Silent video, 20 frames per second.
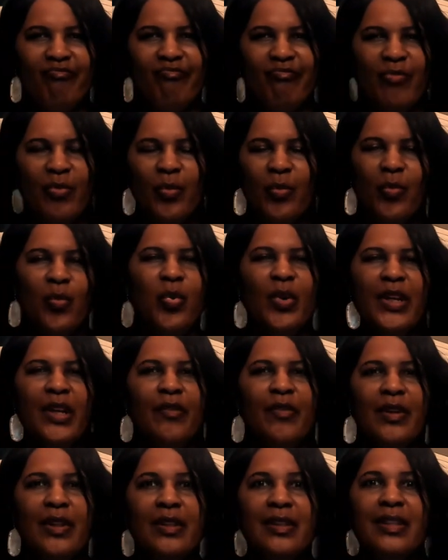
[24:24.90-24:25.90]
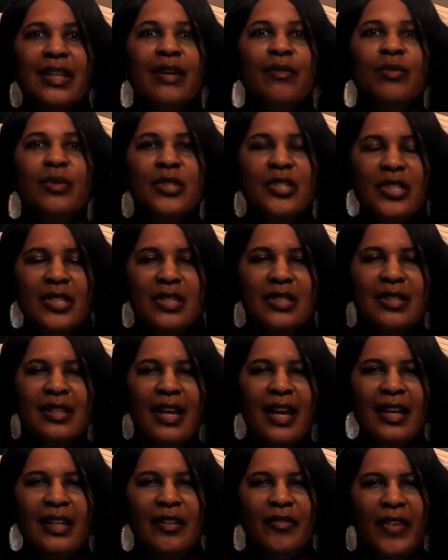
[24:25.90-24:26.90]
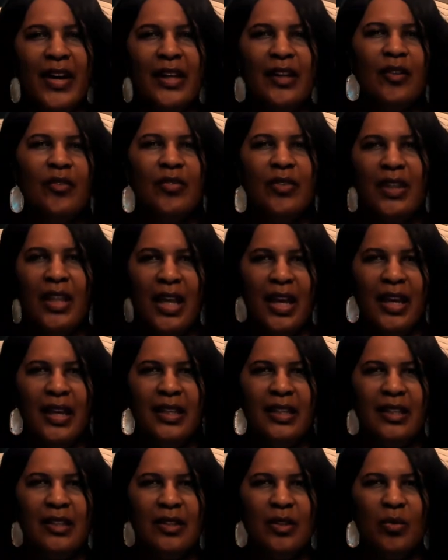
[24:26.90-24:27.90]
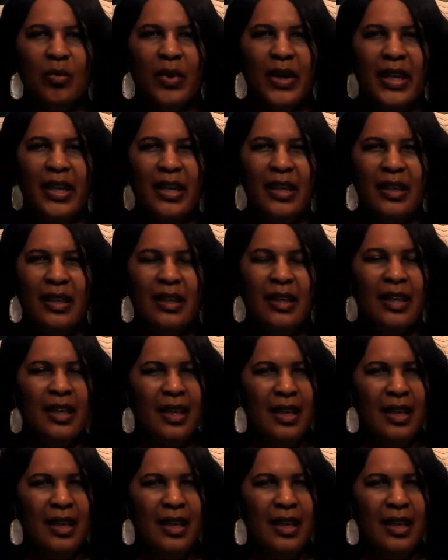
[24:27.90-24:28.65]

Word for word: whatever. They were just kind of out of line in the way